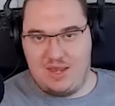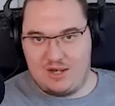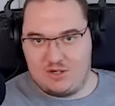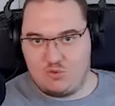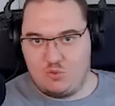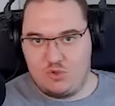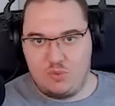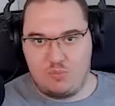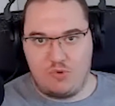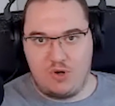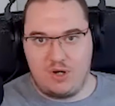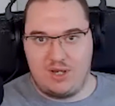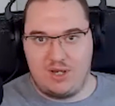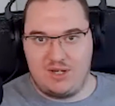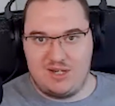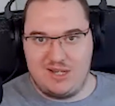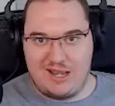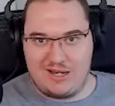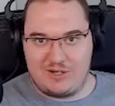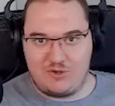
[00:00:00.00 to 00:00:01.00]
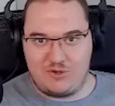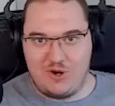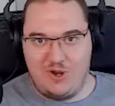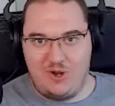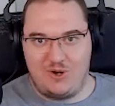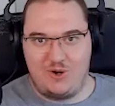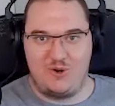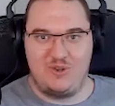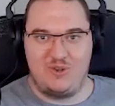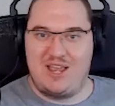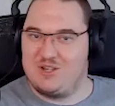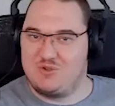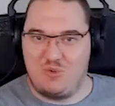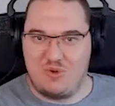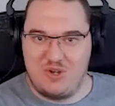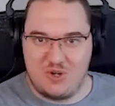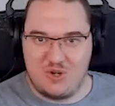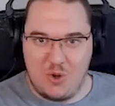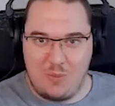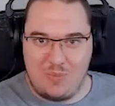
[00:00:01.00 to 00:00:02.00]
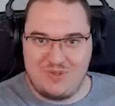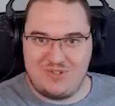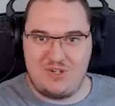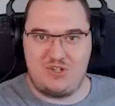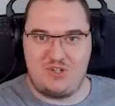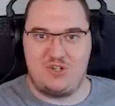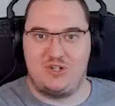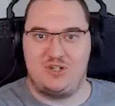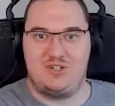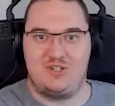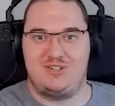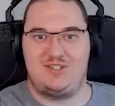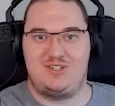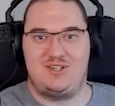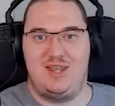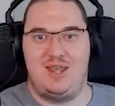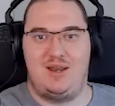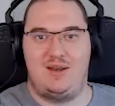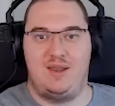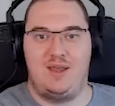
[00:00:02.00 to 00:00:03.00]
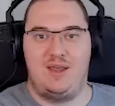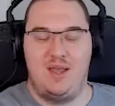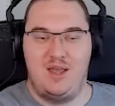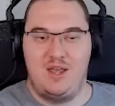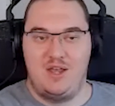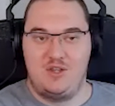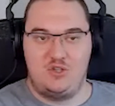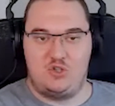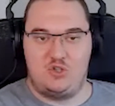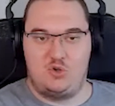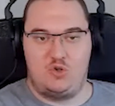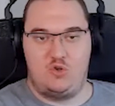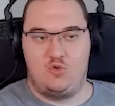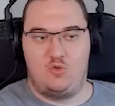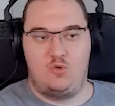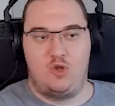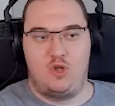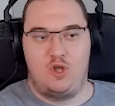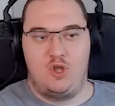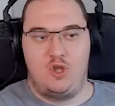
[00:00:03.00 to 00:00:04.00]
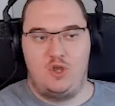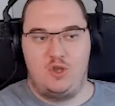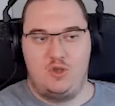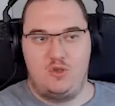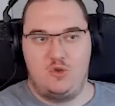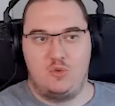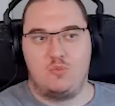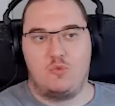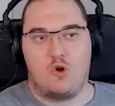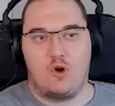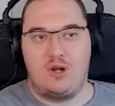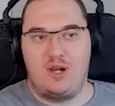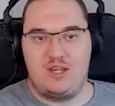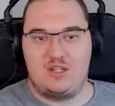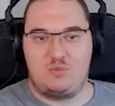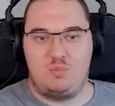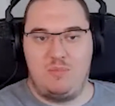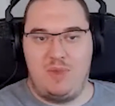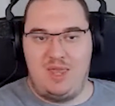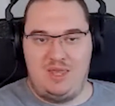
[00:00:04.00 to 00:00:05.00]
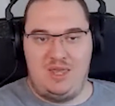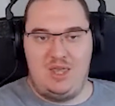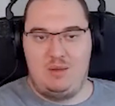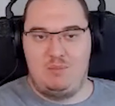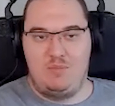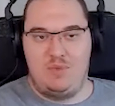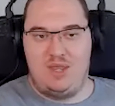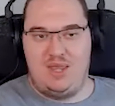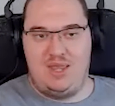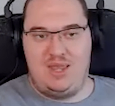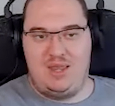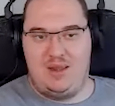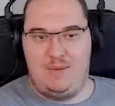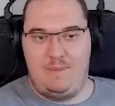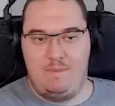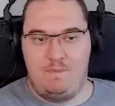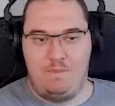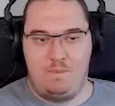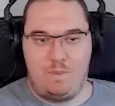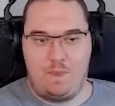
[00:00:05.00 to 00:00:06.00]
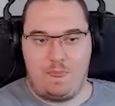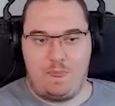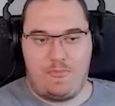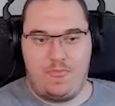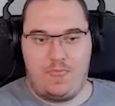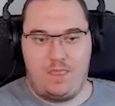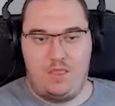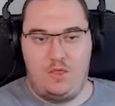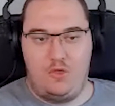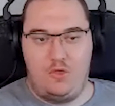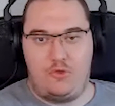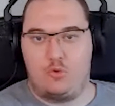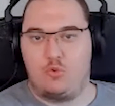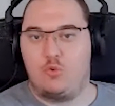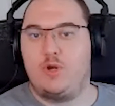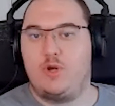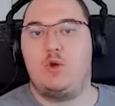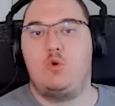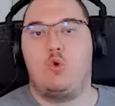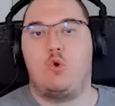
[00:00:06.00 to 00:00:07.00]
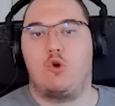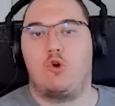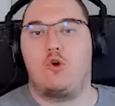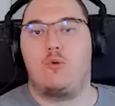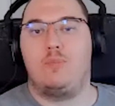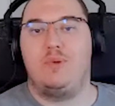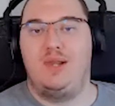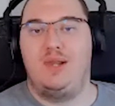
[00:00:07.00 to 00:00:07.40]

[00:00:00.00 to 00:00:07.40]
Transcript: That's when you bring in DeAndre Hunter. That's when you go positionless instead. So you more or less make him a three-quarter